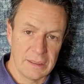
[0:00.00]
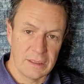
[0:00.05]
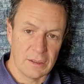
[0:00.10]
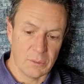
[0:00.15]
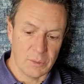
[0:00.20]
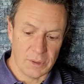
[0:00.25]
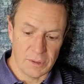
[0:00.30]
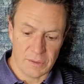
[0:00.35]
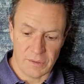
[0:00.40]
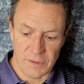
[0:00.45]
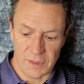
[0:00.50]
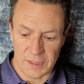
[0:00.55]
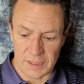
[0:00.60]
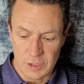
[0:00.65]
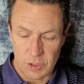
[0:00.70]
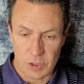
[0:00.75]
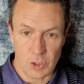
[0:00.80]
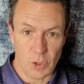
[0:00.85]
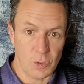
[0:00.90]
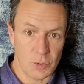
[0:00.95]
with the
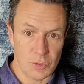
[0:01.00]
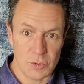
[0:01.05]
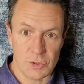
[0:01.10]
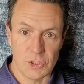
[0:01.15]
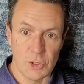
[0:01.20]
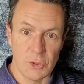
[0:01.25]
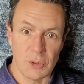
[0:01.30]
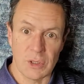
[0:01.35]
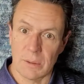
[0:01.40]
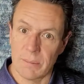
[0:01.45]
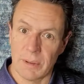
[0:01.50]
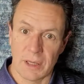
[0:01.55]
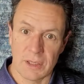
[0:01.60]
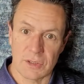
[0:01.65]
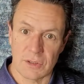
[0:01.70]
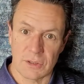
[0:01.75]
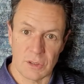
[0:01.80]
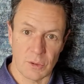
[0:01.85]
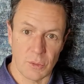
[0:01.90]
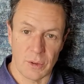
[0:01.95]
students doing a bunch
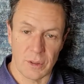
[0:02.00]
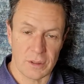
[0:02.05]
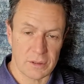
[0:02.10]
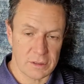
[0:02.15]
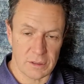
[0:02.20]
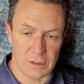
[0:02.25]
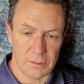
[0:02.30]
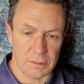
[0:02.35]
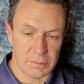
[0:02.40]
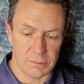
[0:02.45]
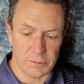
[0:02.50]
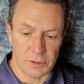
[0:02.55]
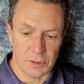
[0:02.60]
of the work to